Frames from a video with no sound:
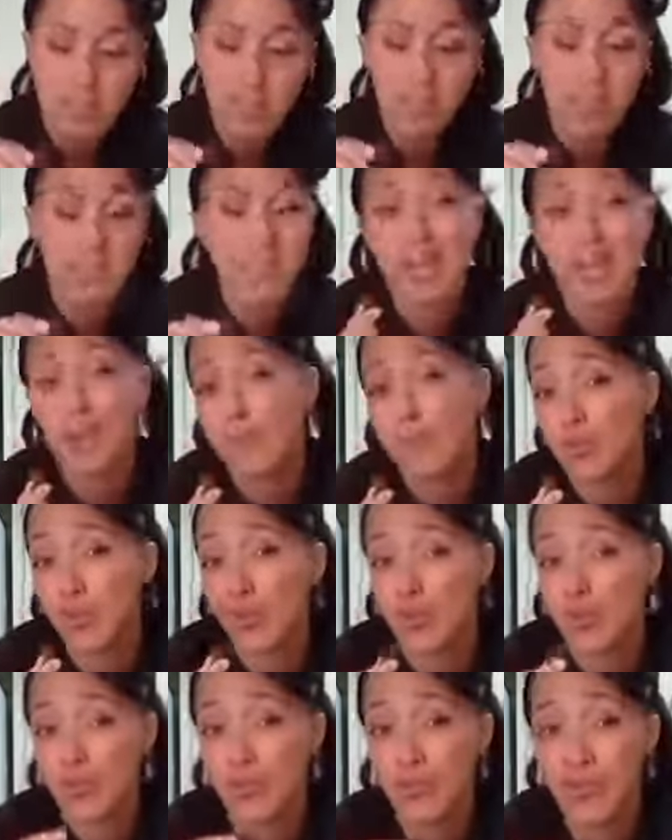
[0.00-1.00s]
I didn't have
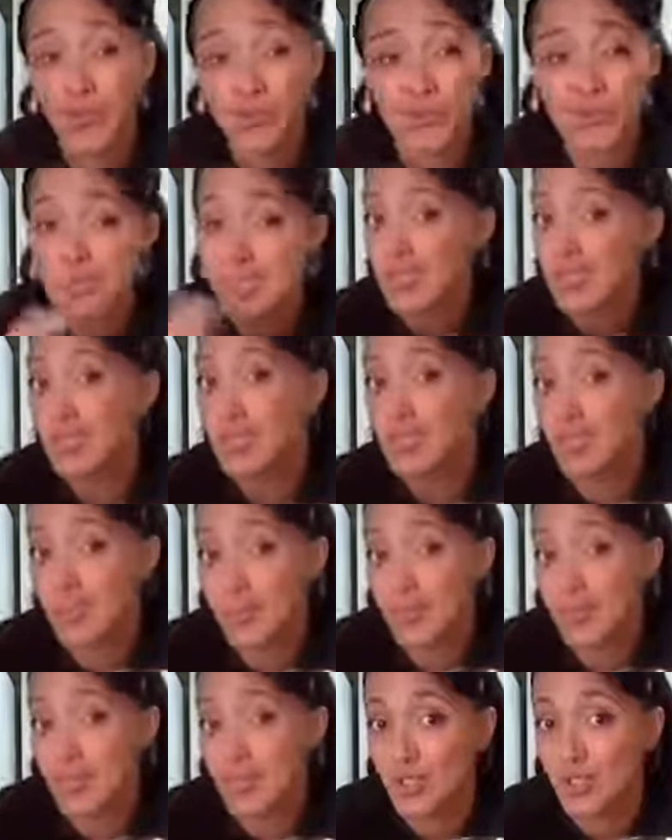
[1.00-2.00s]
clove or fennel seeds, so
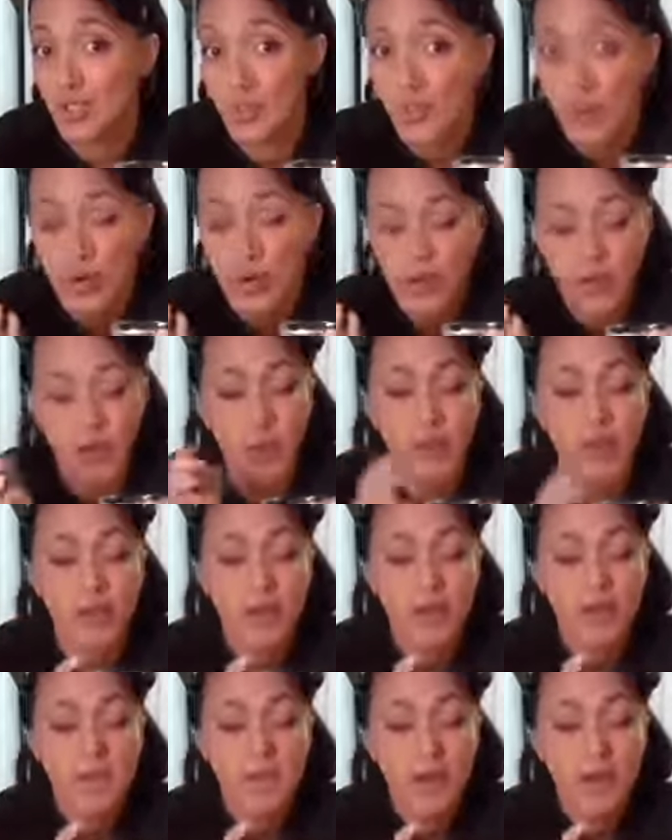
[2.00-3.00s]
I'm going to just forego it.
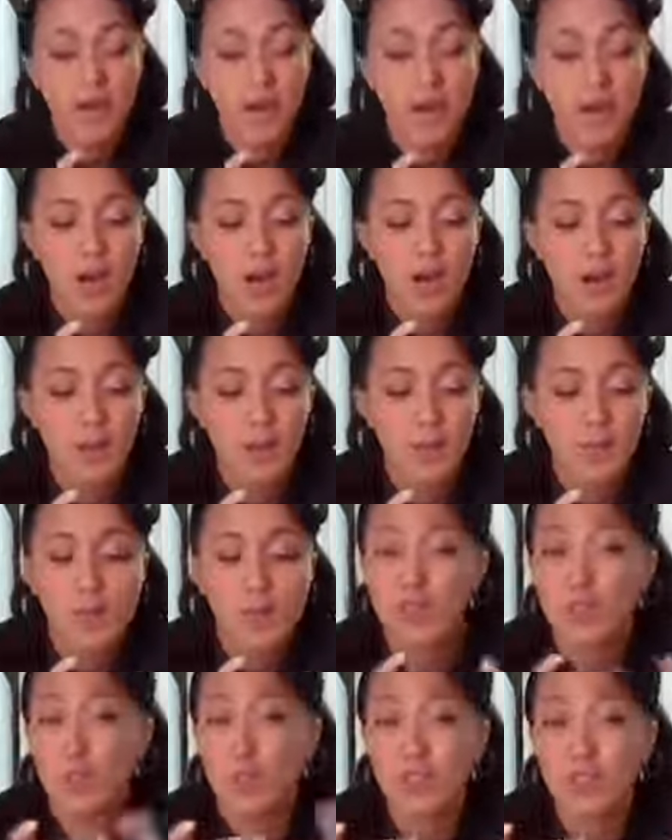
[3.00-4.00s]

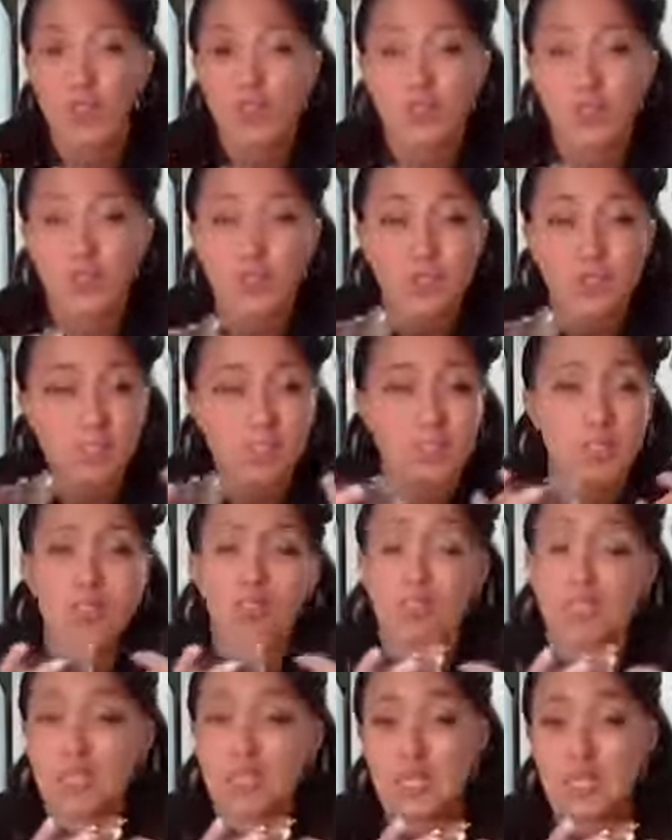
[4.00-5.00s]
You can also do this with
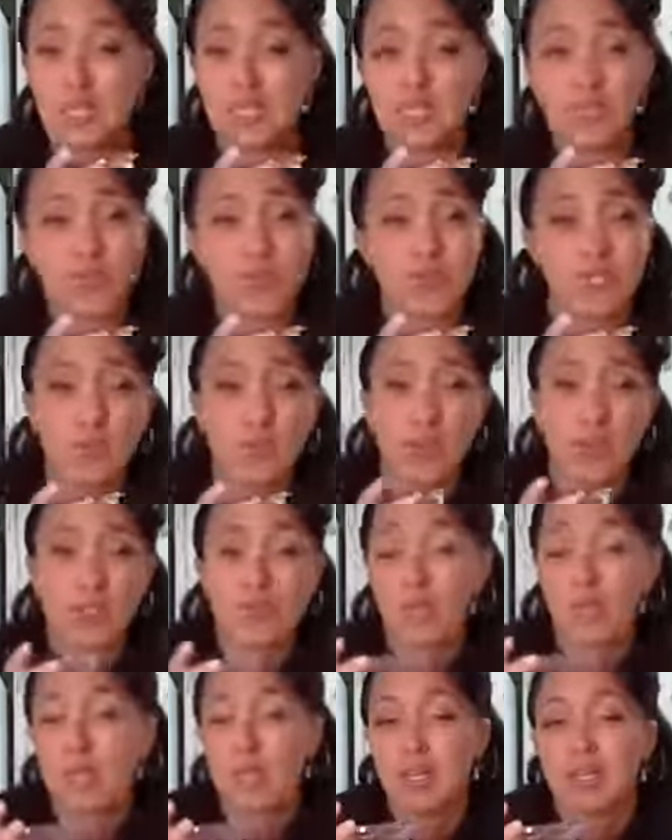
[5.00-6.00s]
different teas, different spice
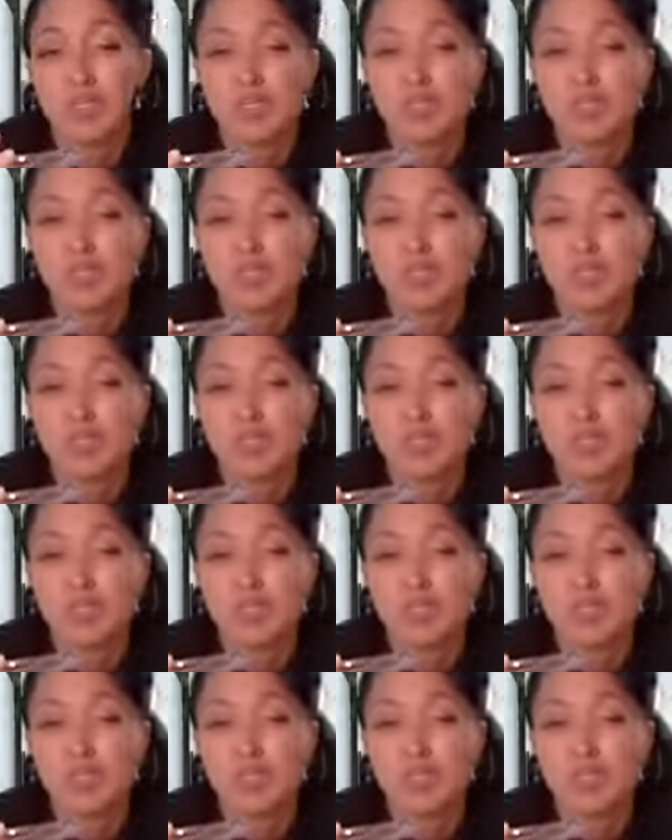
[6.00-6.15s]
blends.